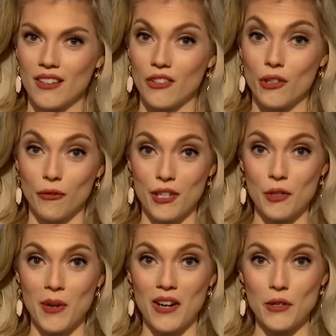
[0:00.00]
You can reach
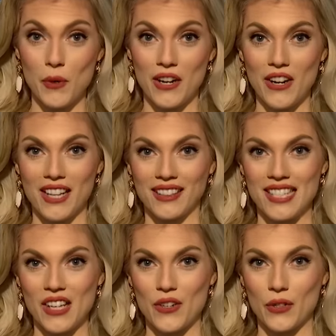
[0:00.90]
me on Twitter at
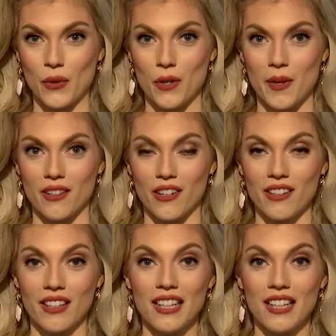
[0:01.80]
@Liz_Wheeler.